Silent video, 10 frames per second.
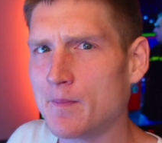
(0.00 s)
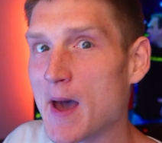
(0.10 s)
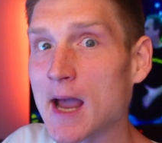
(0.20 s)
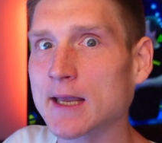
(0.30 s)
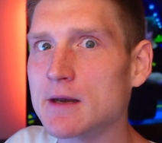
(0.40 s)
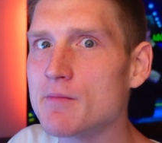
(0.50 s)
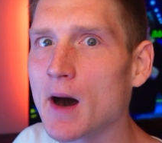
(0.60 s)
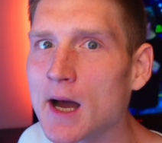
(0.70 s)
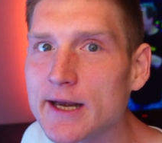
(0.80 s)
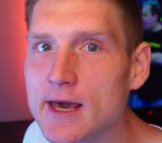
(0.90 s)
back in
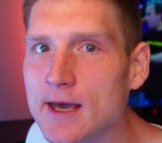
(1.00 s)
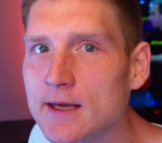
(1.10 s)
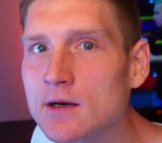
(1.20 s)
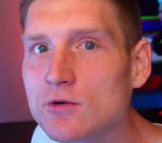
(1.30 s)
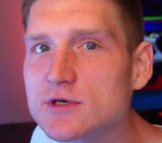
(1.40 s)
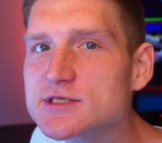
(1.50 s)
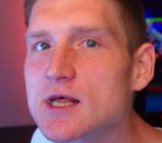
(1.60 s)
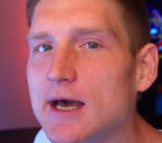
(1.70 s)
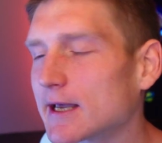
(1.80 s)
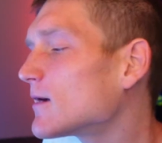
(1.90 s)
my day was
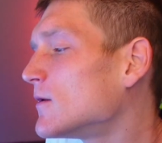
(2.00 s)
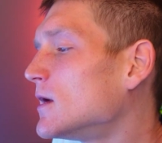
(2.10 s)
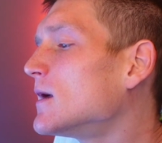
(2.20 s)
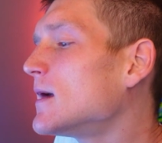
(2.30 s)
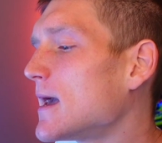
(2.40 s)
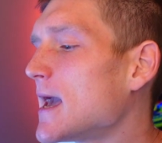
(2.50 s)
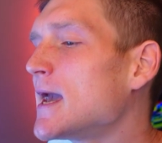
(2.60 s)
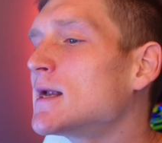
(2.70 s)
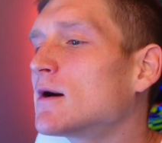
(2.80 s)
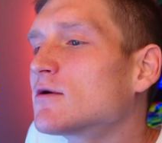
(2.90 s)
like
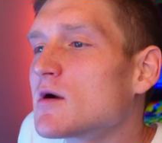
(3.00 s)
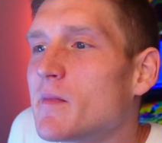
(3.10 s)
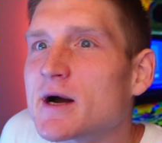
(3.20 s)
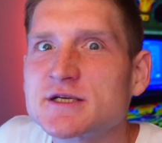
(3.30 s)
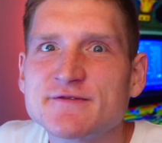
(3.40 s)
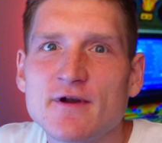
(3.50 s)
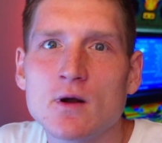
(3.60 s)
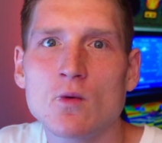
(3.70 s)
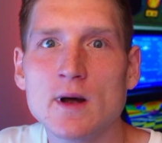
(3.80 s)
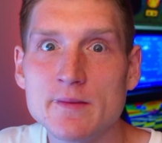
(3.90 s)
800 bucks for
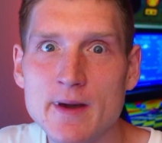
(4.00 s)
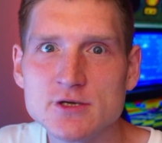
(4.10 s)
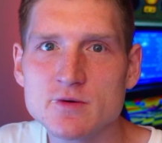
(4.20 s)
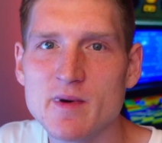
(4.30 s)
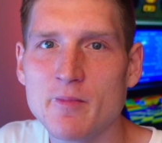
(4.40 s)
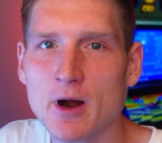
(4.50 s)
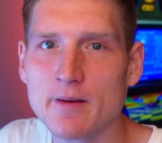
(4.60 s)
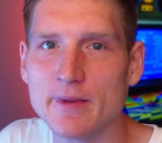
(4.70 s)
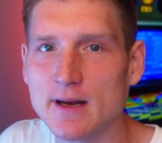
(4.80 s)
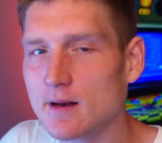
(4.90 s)
a one bedroom
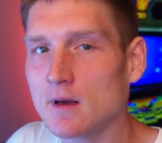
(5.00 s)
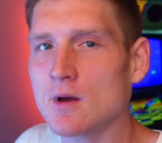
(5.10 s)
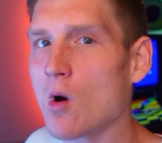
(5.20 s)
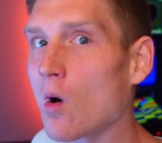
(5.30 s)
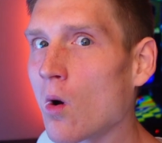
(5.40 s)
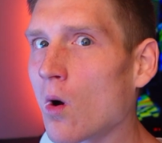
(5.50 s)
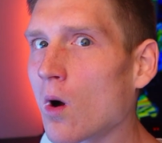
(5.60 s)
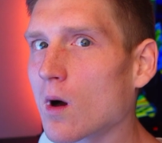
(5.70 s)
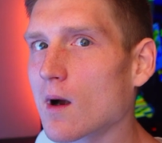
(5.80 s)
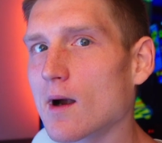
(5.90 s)
apartment.
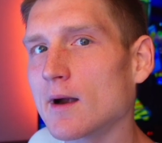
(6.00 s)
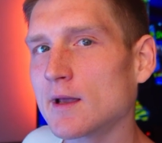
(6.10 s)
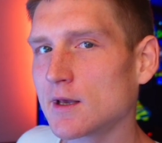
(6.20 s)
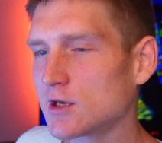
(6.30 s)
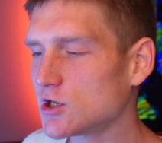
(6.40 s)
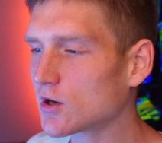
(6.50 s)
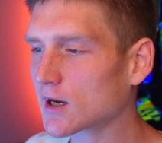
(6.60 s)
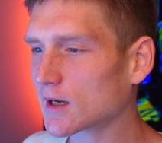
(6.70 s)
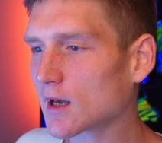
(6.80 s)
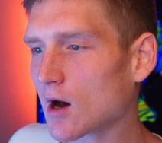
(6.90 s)
Or you
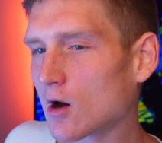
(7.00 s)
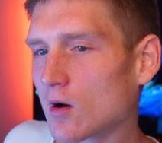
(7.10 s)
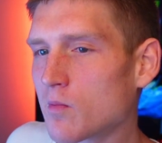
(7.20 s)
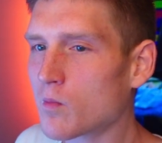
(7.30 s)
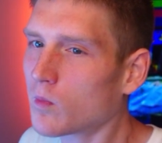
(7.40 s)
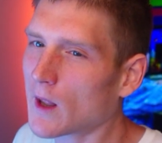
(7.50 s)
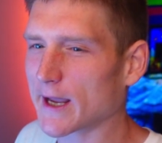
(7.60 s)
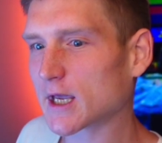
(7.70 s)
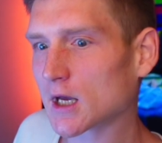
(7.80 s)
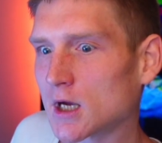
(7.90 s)
could go
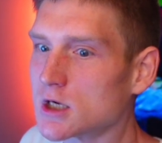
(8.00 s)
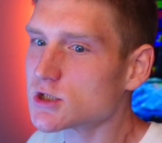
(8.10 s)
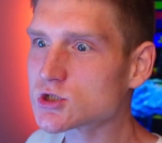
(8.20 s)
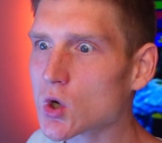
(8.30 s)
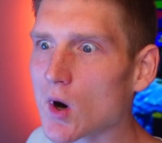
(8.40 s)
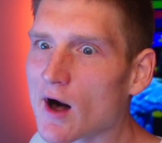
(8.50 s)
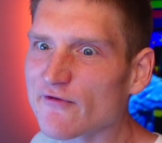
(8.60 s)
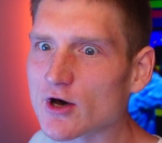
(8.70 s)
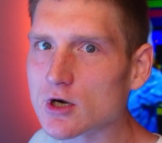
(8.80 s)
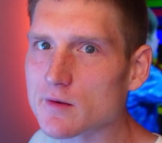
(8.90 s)
like
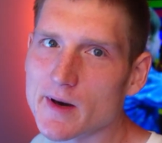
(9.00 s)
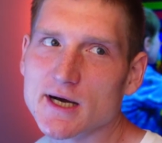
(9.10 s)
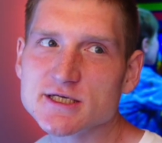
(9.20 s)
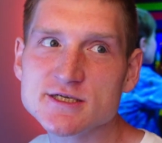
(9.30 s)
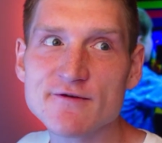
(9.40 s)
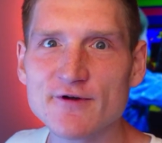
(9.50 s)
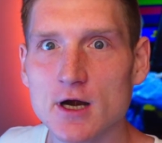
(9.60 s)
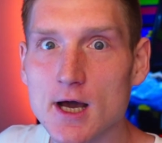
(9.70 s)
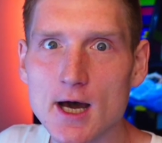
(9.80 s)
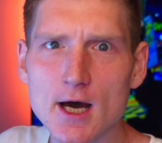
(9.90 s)
1200 bucks
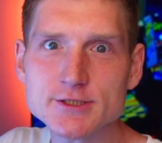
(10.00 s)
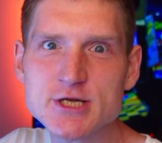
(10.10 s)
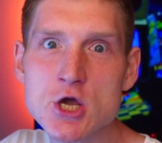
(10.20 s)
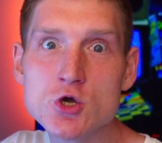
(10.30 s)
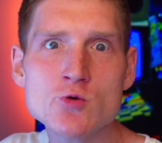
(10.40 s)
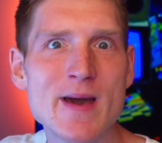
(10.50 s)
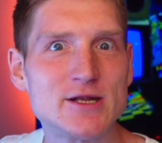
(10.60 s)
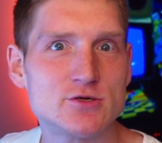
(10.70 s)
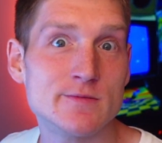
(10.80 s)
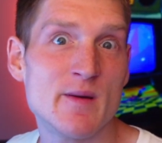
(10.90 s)
for two
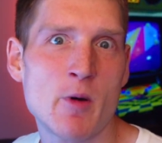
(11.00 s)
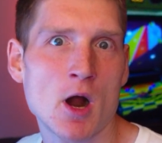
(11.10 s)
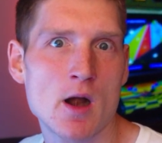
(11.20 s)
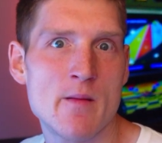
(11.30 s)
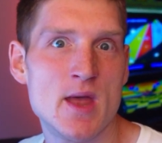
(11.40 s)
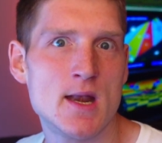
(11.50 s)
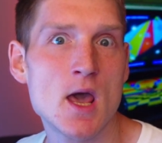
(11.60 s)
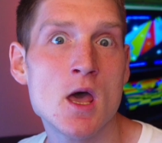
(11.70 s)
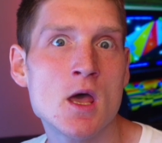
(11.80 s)
bedroom apartment.